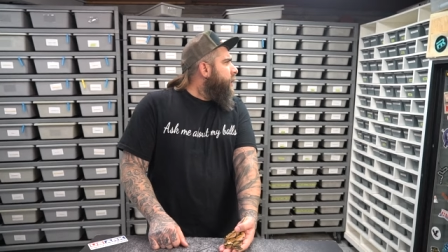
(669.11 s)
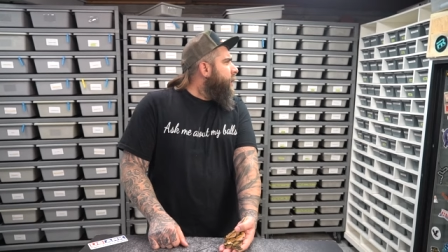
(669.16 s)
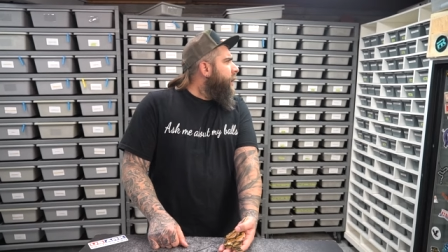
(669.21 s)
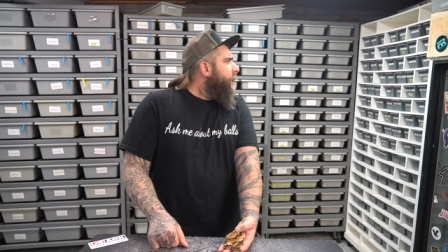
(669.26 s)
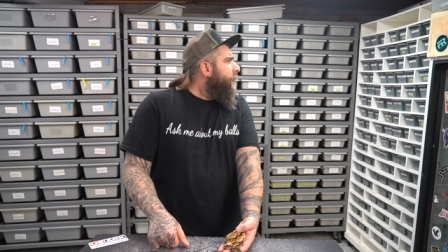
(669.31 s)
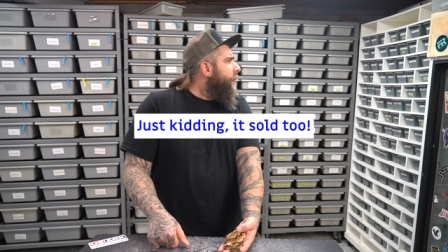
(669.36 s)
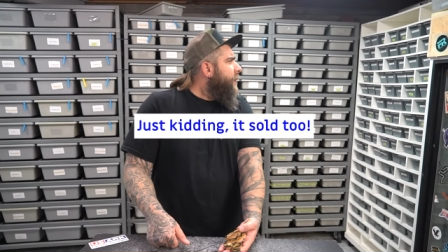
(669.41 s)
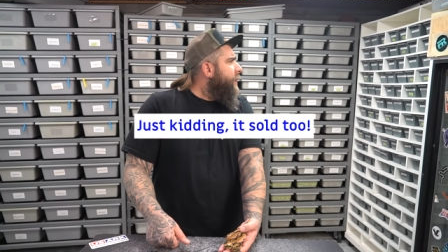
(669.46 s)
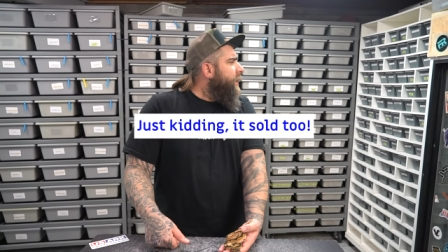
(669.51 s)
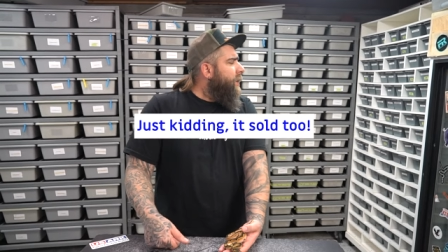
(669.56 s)
I
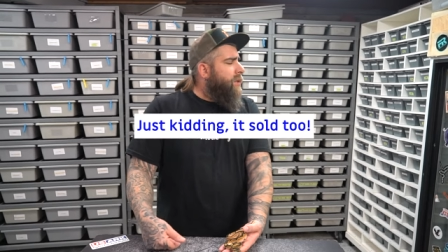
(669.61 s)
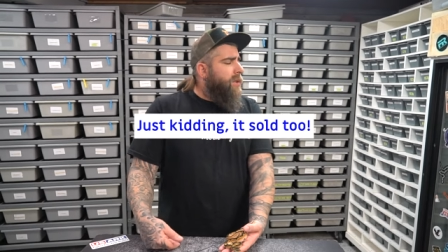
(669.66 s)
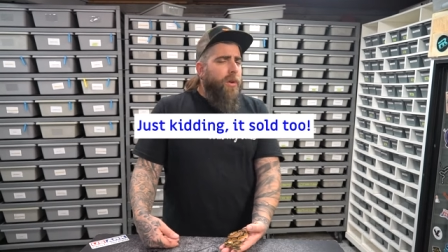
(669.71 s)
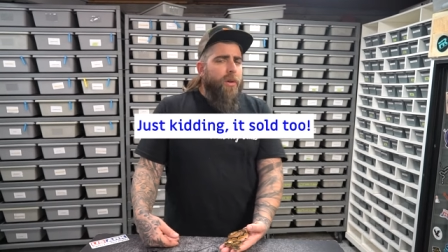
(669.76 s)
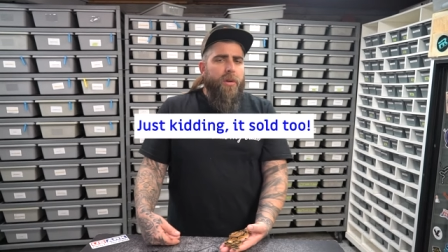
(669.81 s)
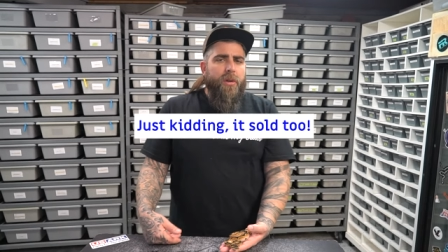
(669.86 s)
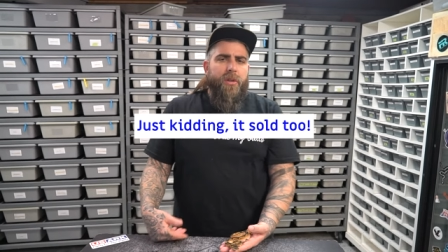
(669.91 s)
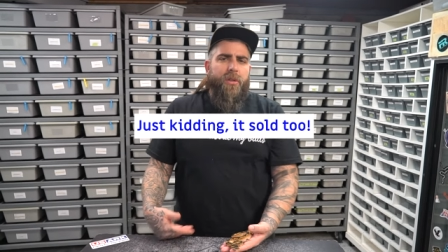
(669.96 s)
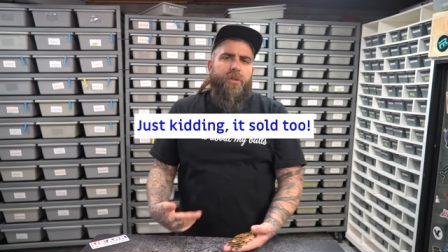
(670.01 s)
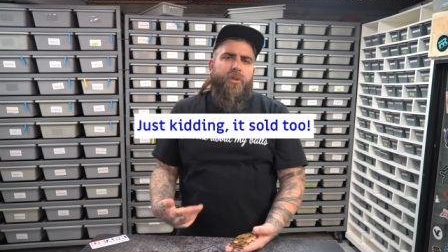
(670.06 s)
think there's an
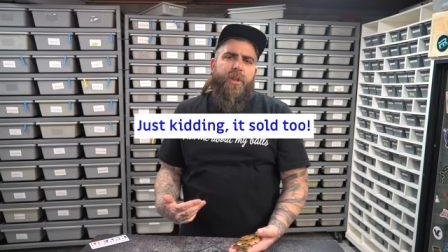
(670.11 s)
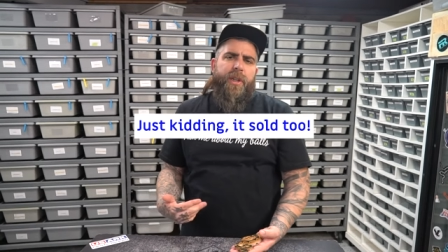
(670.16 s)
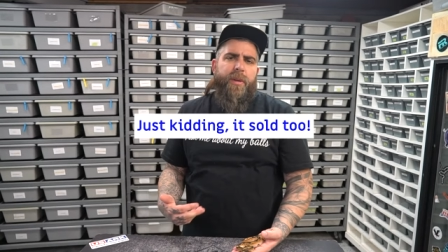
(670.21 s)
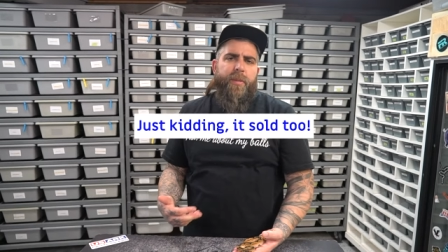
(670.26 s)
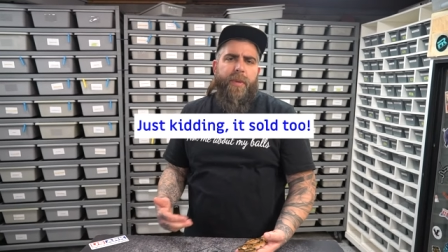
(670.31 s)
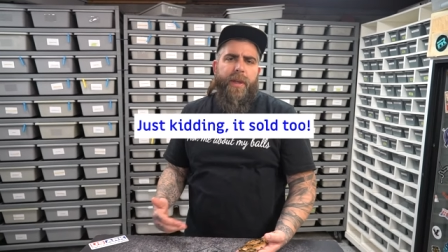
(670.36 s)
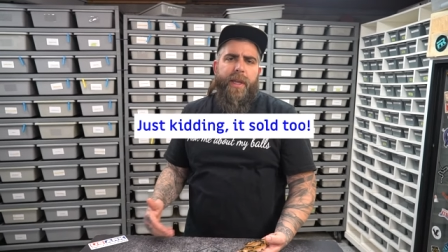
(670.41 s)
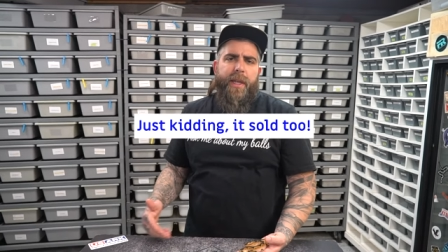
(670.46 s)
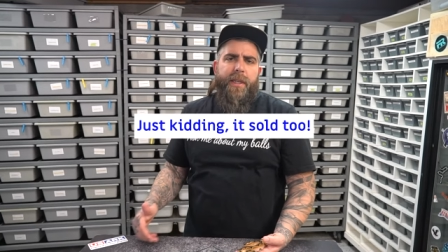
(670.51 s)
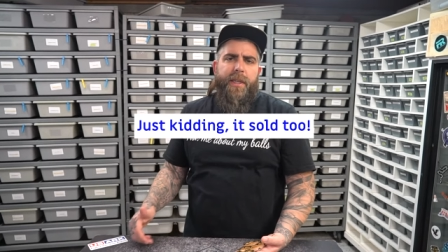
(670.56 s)
Orange Dream
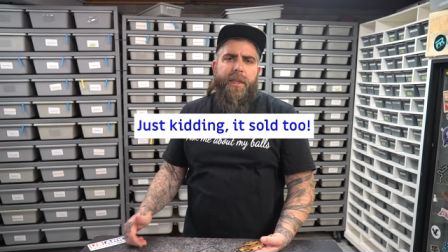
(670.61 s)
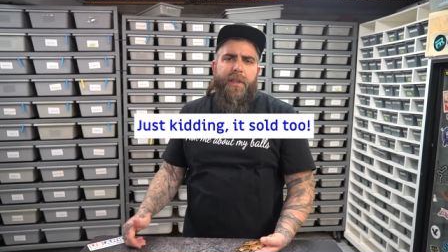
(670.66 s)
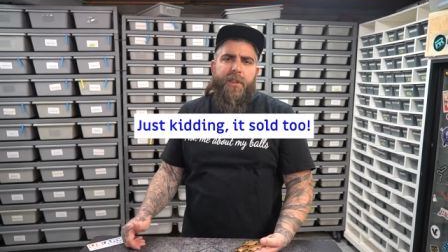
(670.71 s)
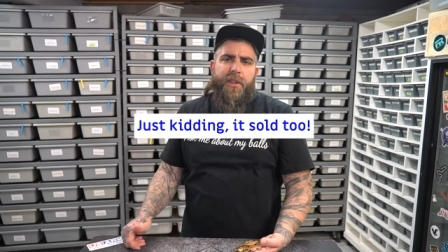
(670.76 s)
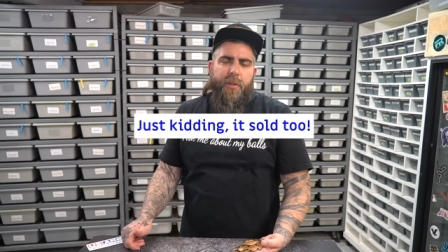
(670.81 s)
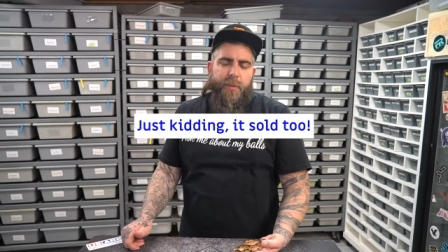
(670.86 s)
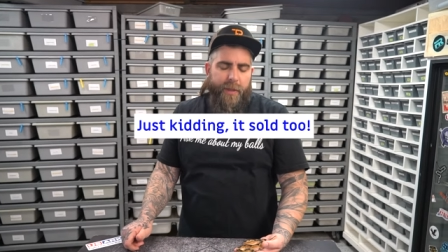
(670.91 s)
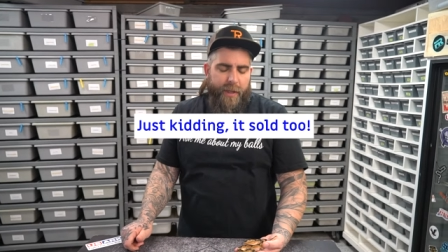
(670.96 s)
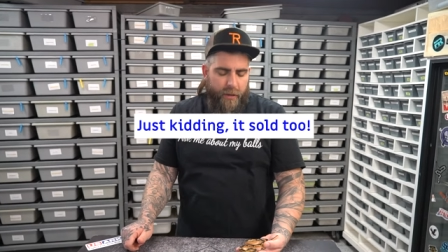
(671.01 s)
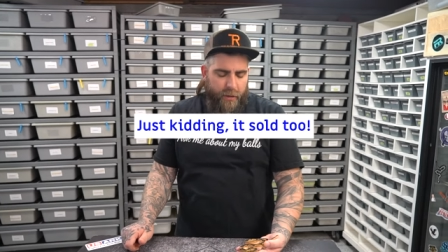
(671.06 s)
head
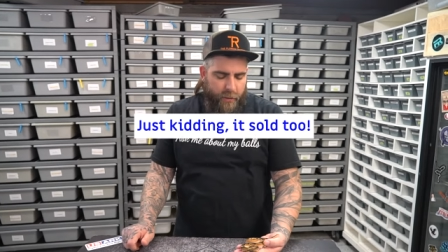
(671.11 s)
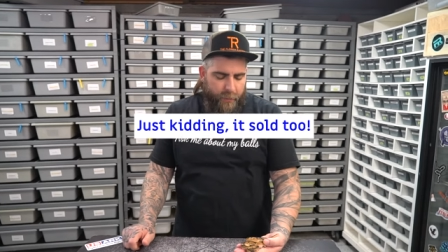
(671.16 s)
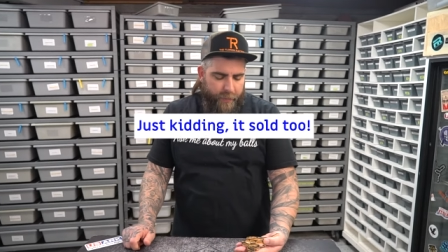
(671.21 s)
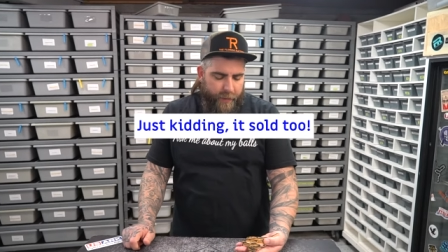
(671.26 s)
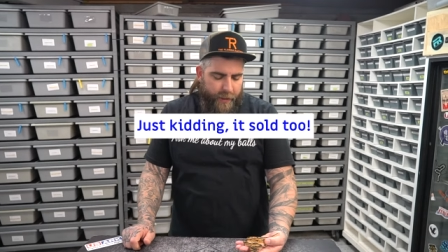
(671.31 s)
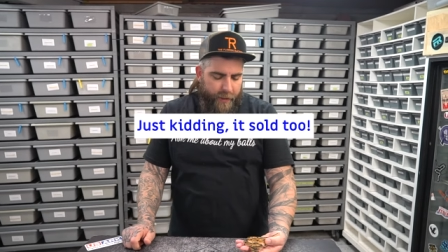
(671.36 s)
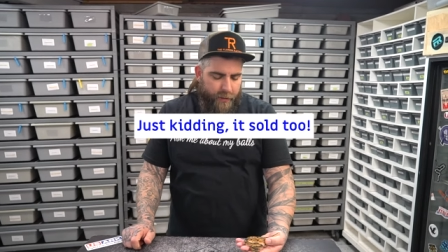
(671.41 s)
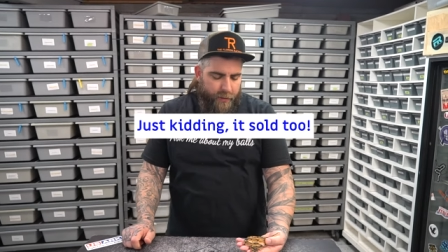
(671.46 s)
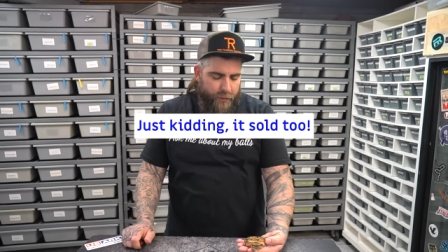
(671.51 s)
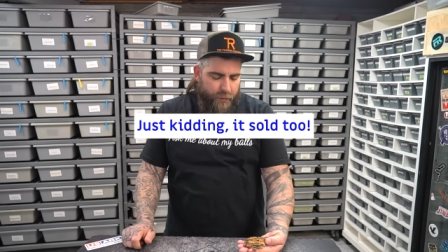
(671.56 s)
DG male up
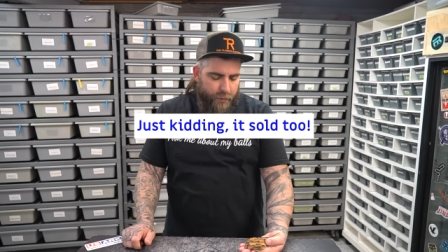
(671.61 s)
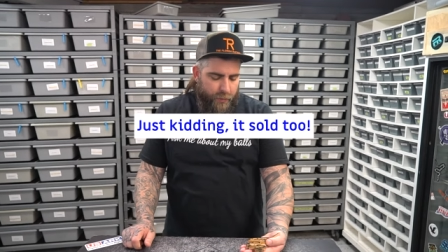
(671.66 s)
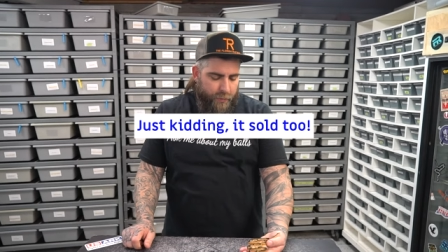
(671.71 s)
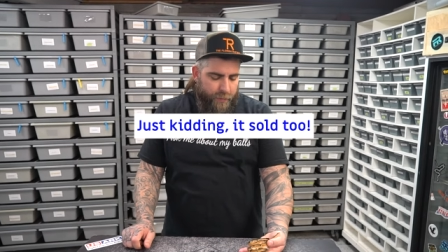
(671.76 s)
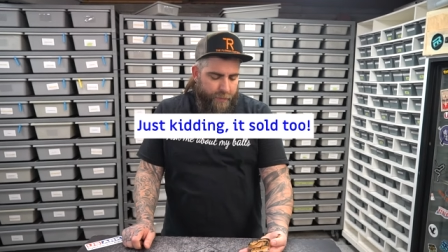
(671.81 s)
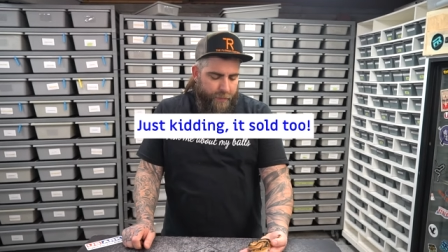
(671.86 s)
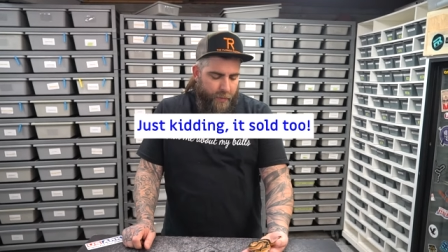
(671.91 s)
there too.